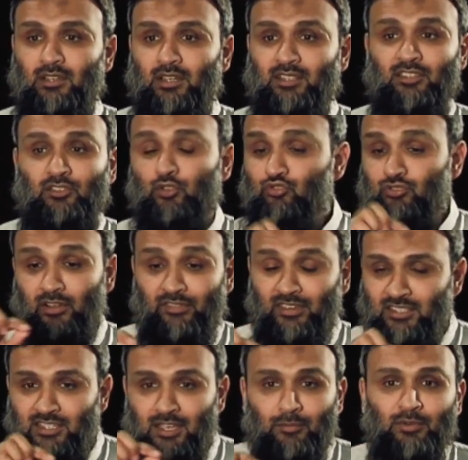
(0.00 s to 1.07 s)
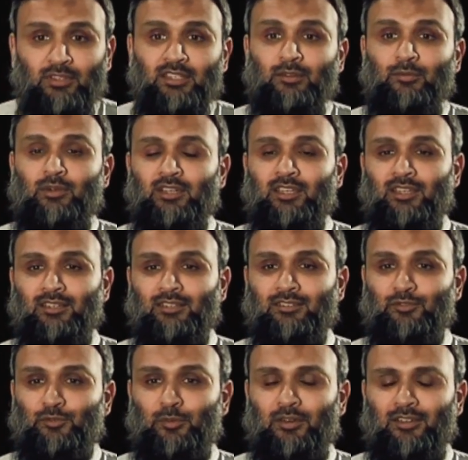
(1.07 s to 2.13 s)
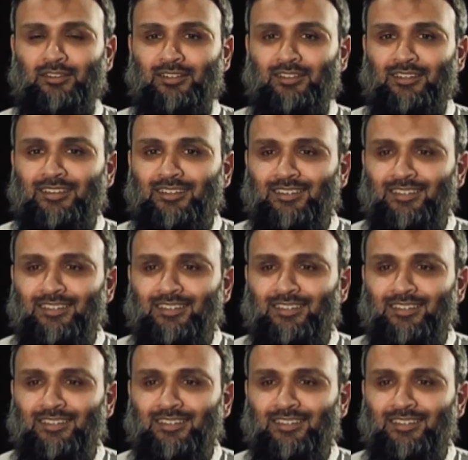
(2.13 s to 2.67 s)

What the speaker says: And there's no traffic jam when they're working, subhanAllah.